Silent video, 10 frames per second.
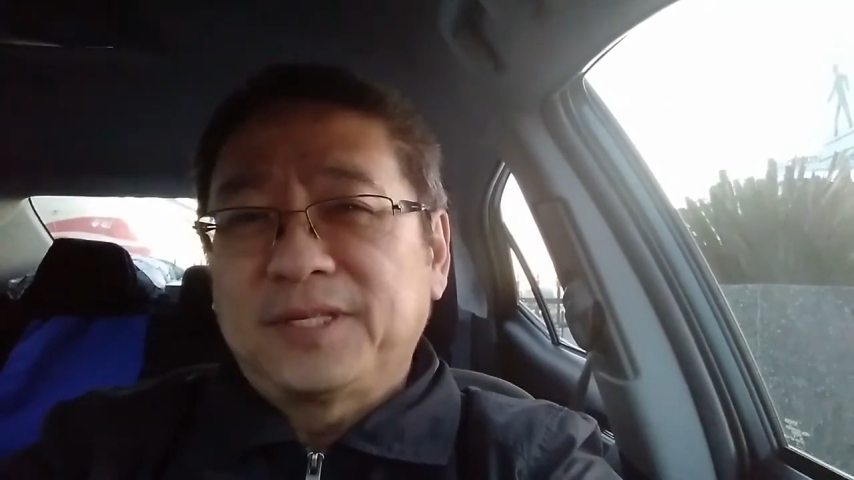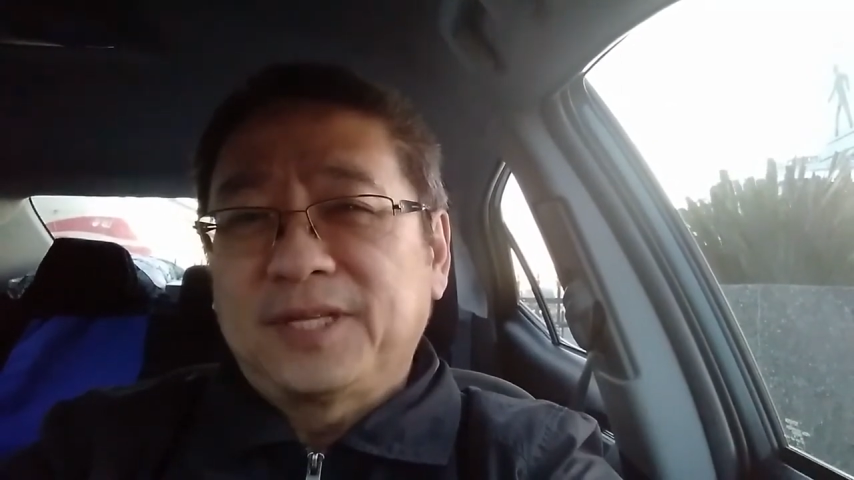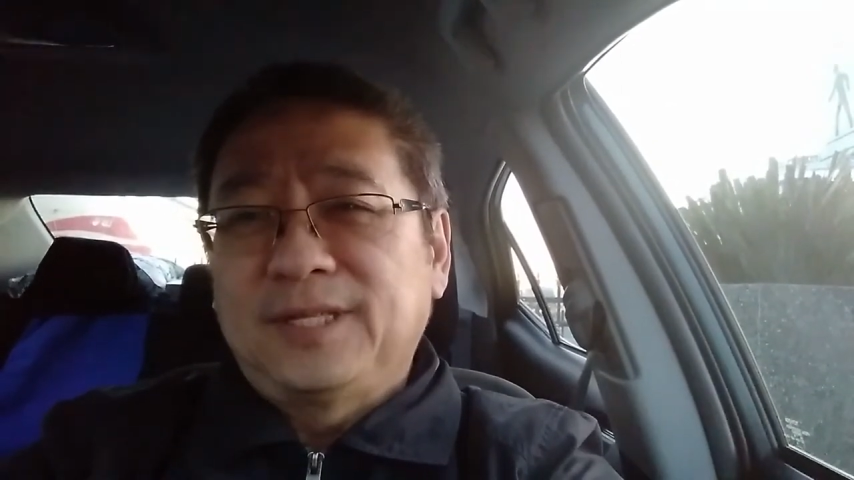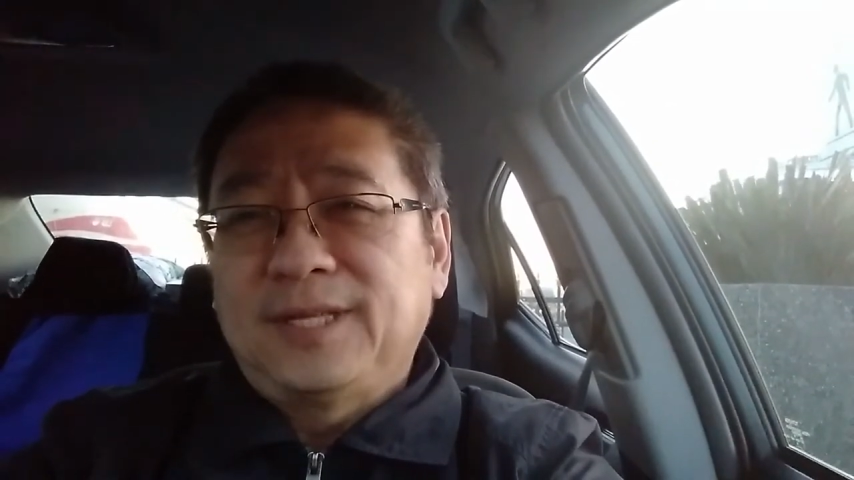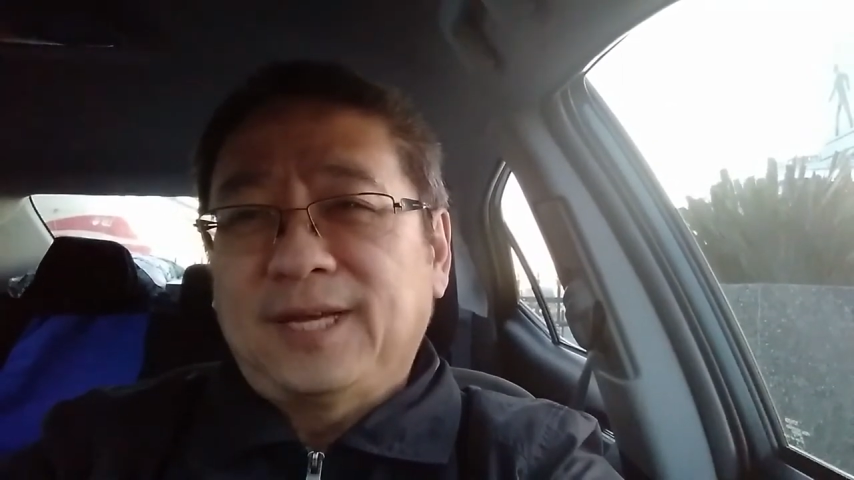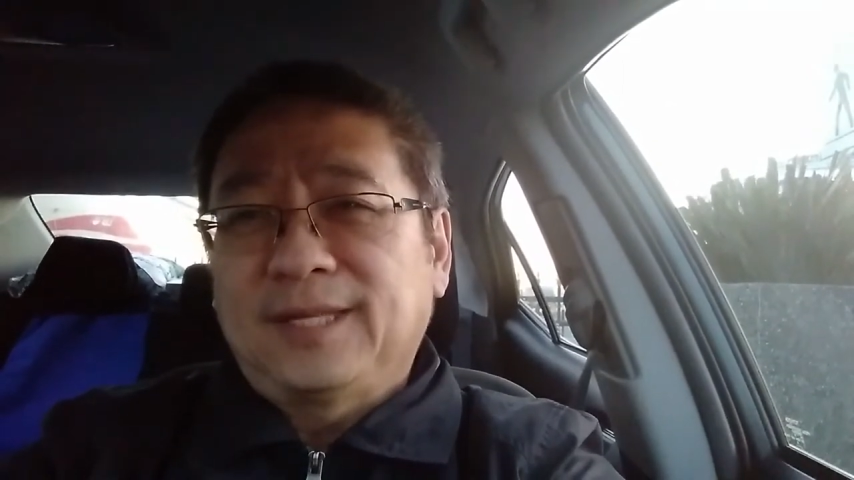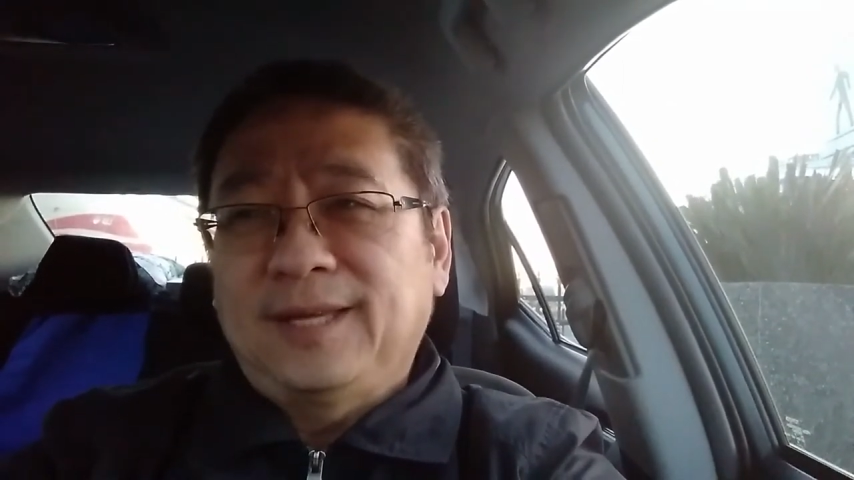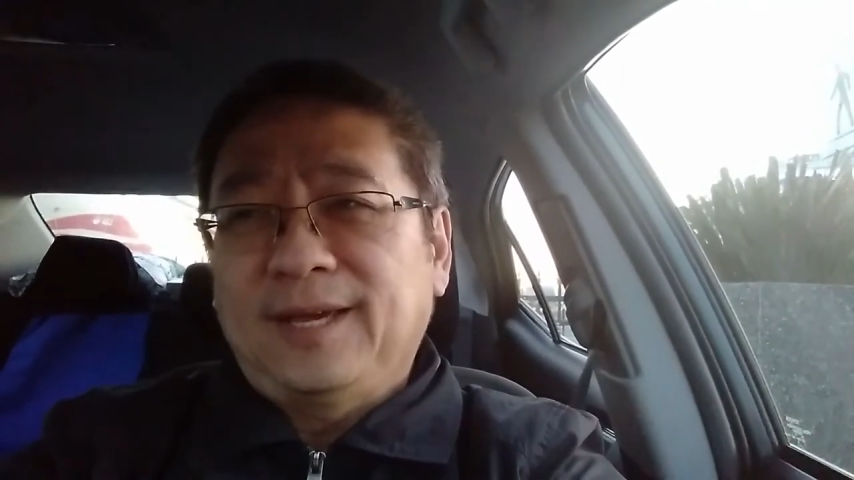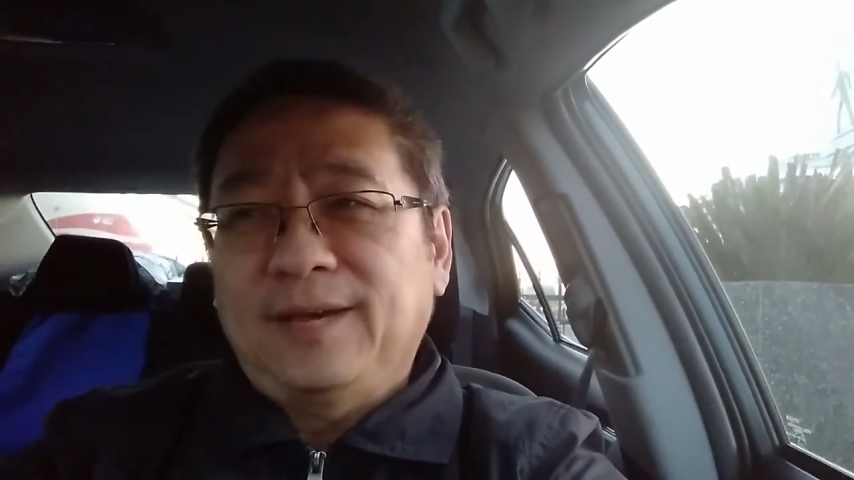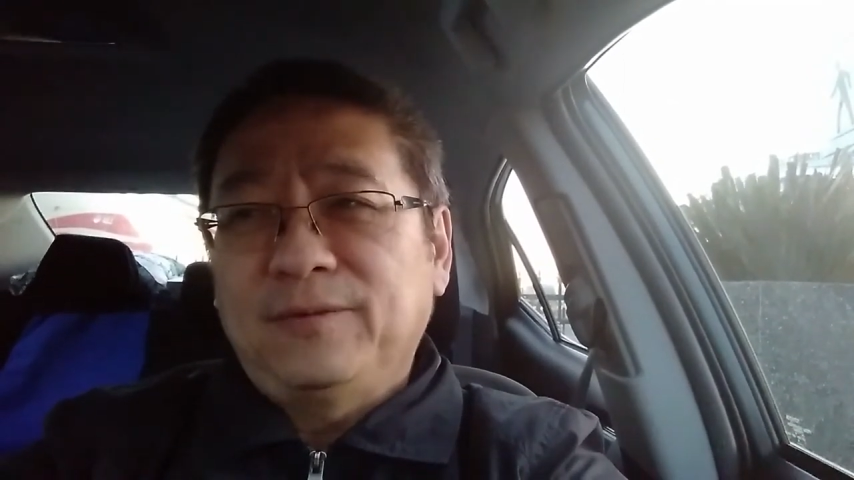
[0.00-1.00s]
said that
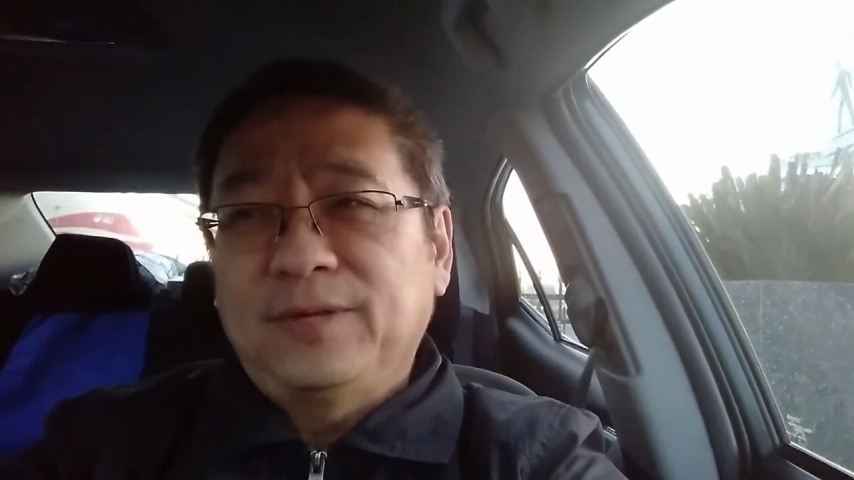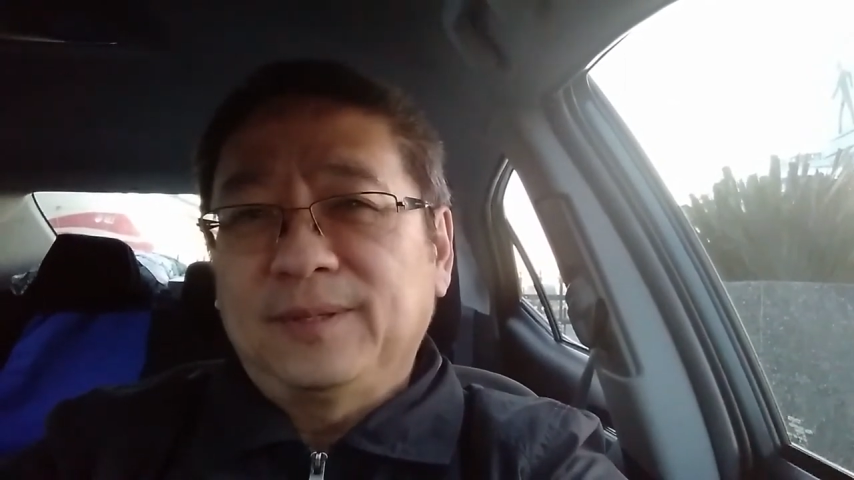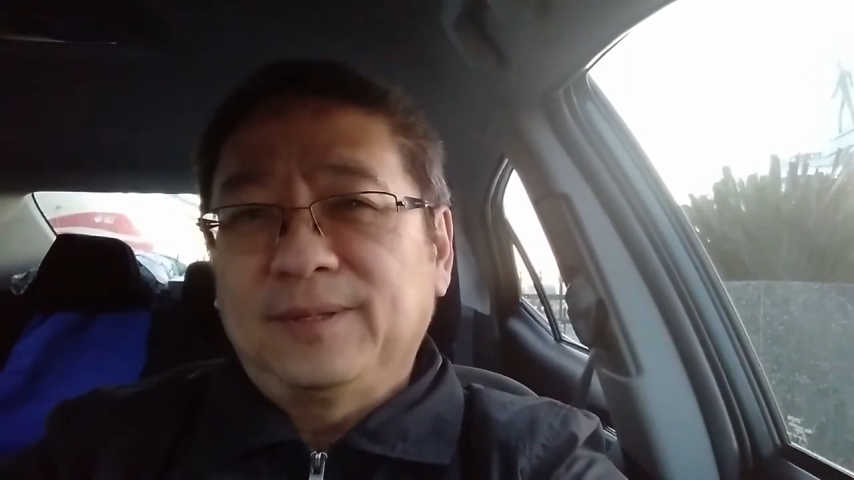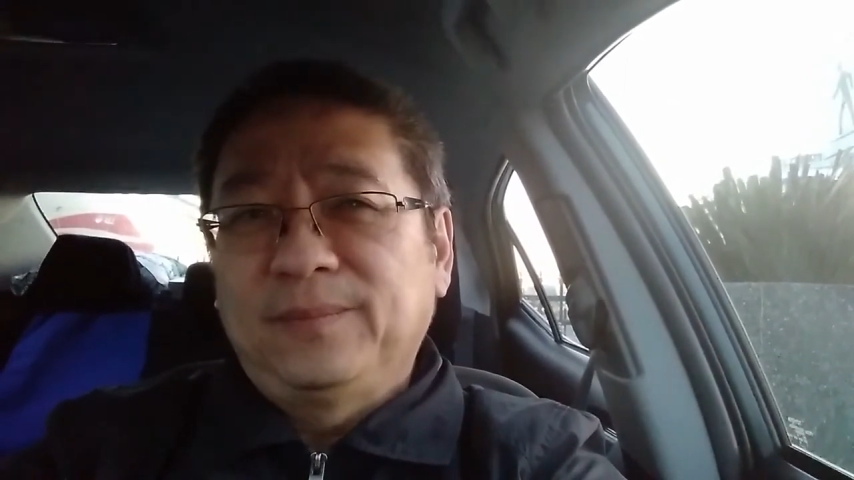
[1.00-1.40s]
they haven't